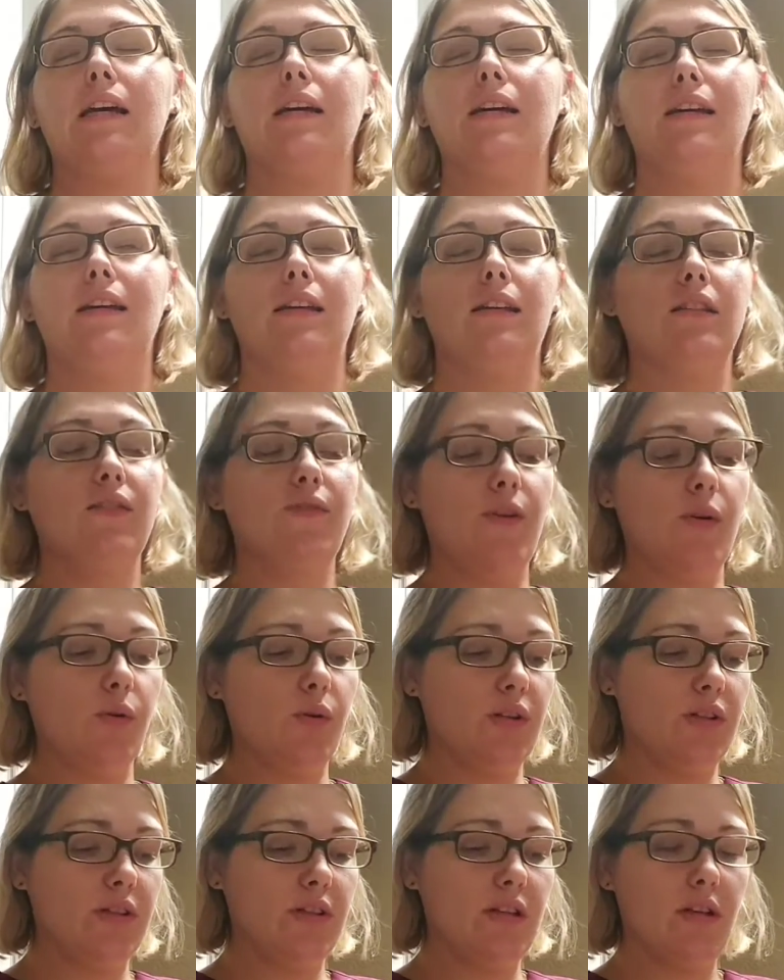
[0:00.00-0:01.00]
is
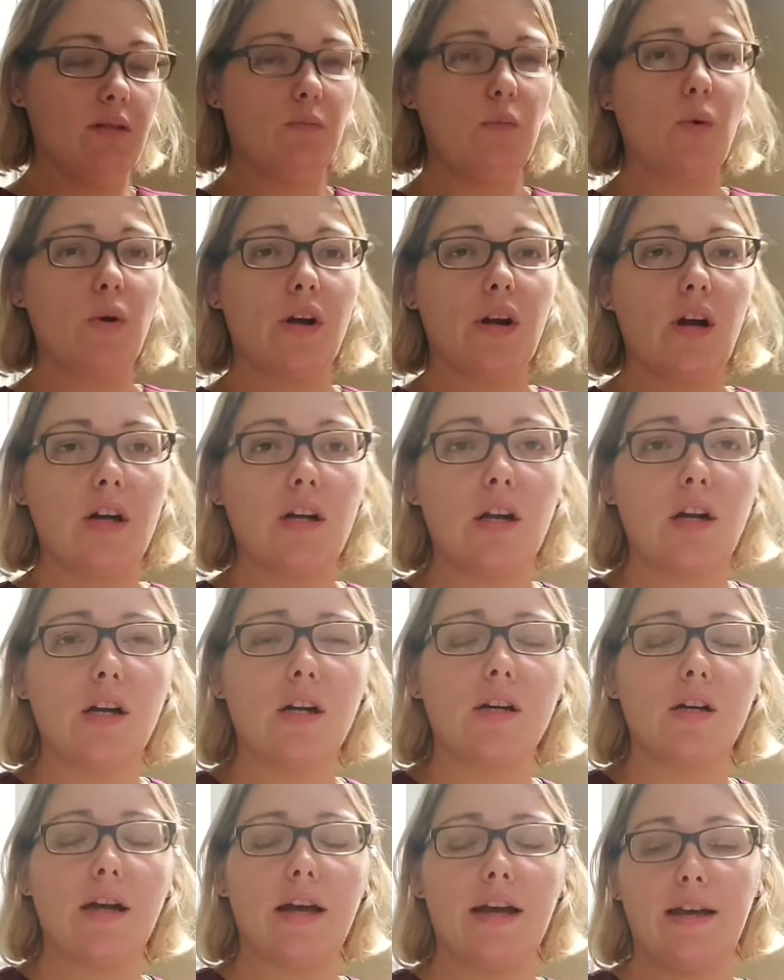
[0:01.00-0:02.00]
focusing more on
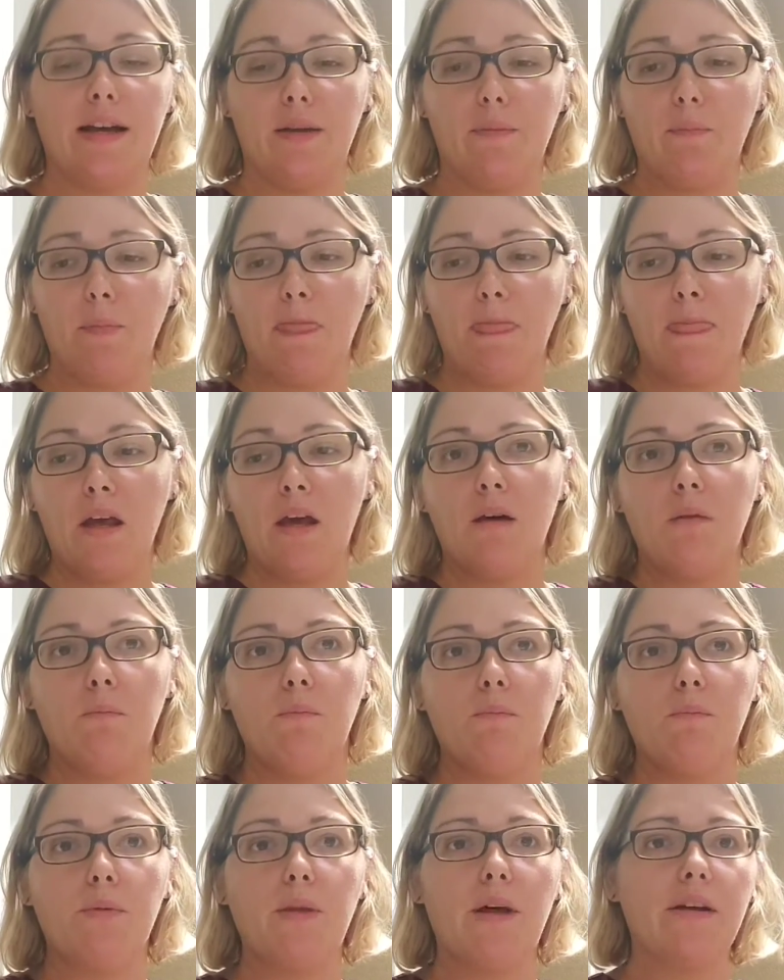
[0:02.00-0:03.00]
our
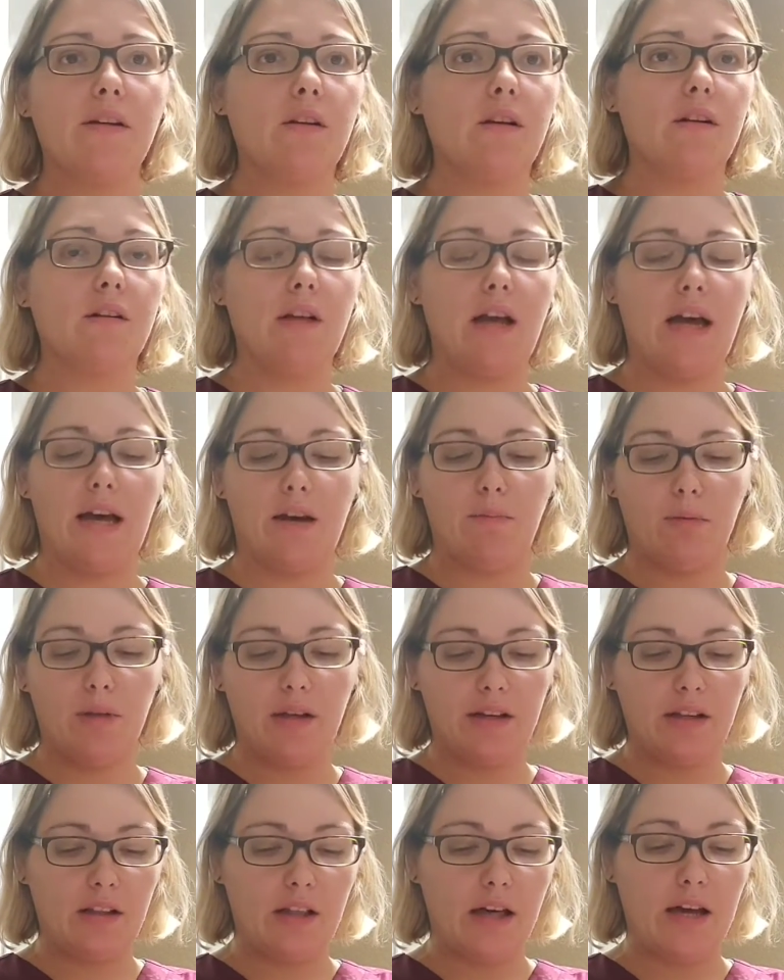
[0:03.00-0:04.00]

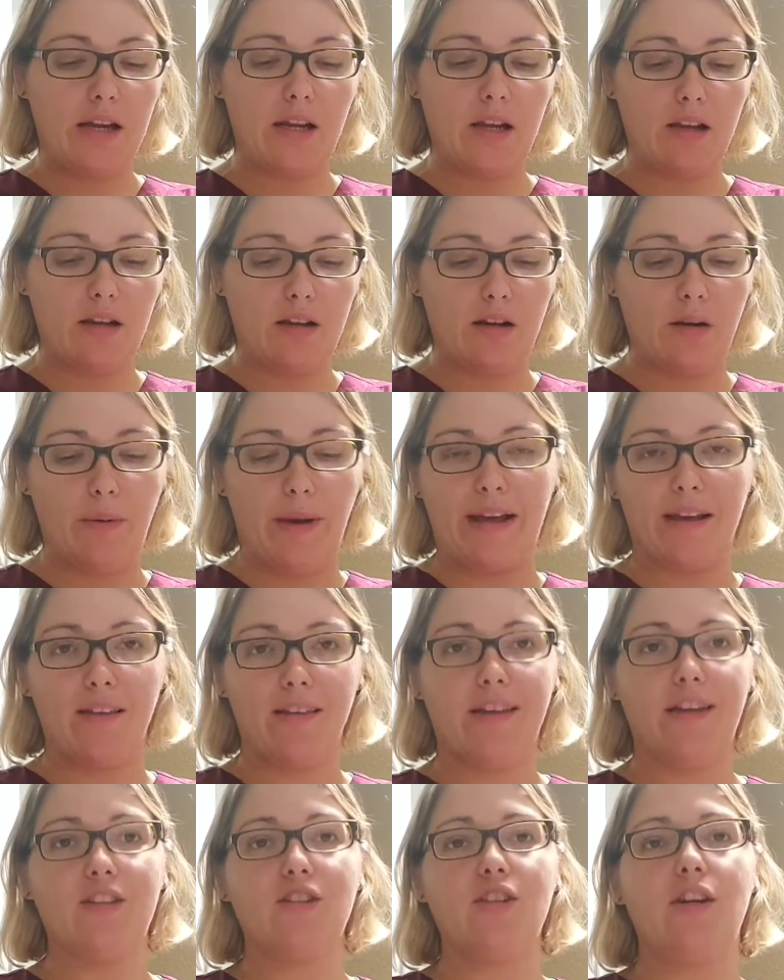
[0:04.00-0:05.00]
blood clotting,
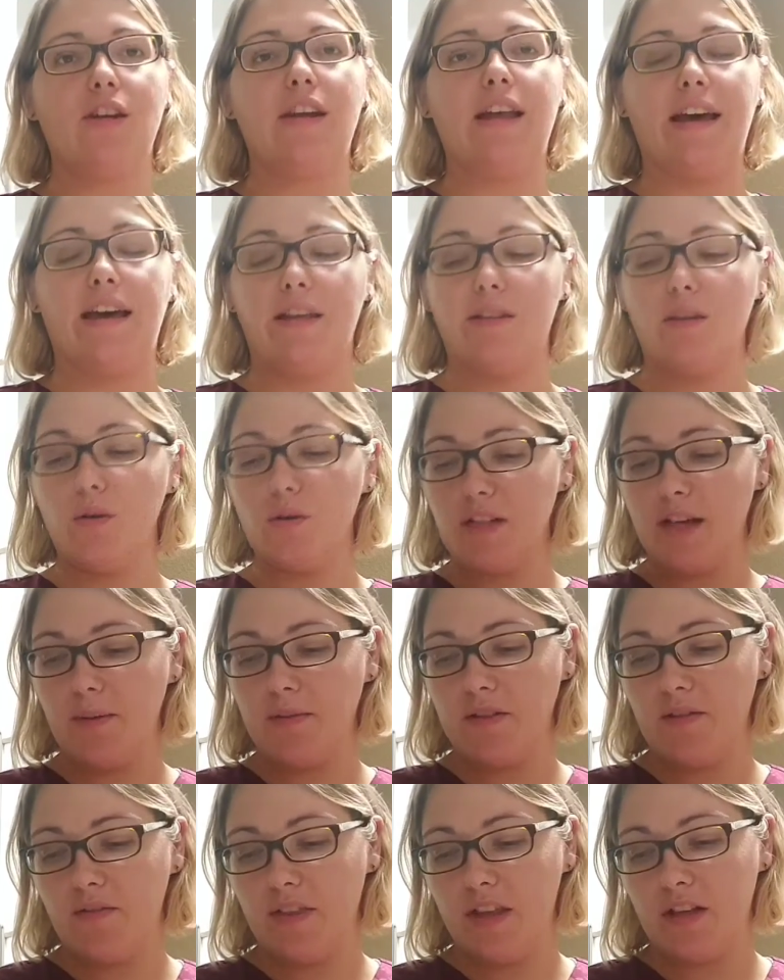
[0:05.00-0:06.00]
coagulation, those
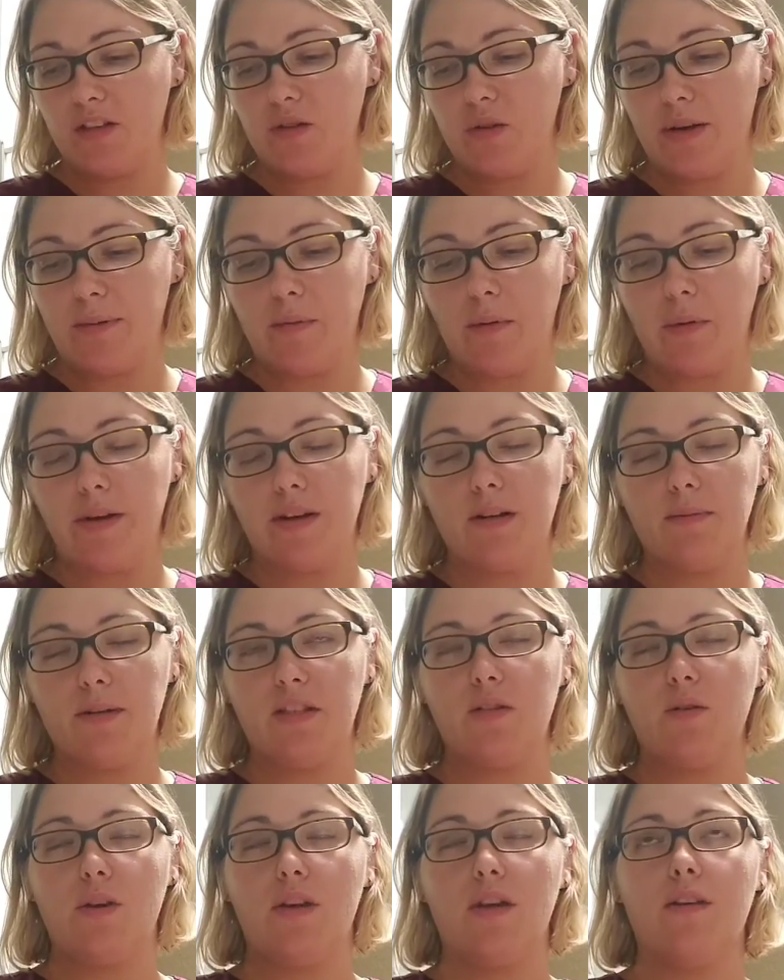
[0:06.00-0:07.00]
types of things. So I'm going to be
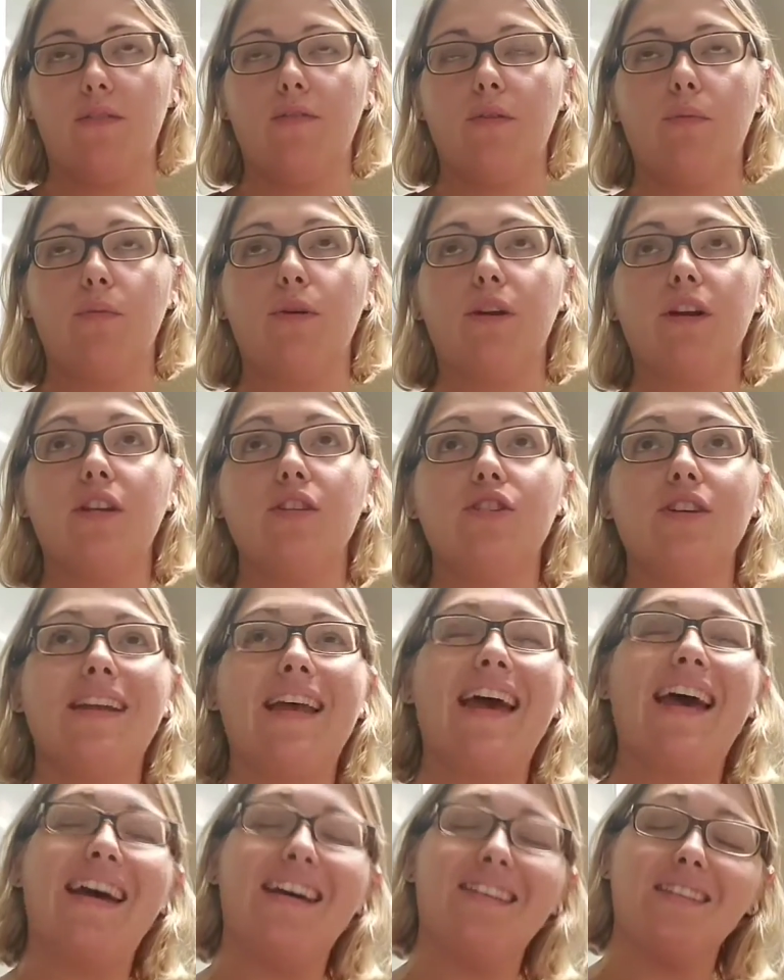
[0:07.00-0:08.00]
doing a fibrinogen
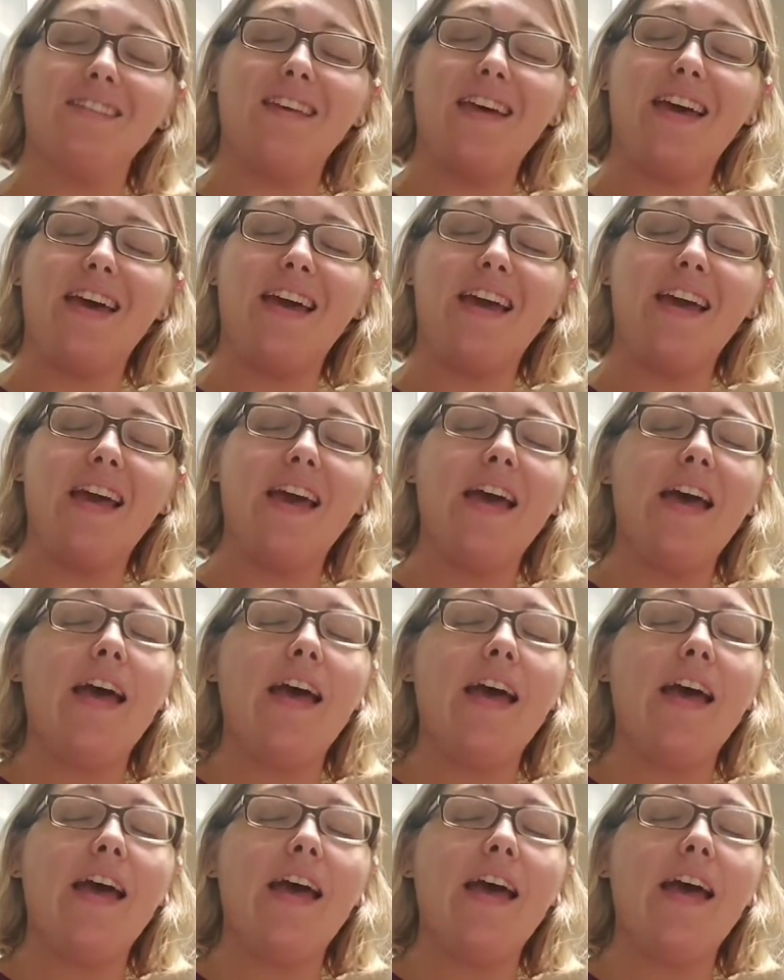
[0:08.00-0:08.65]
assay.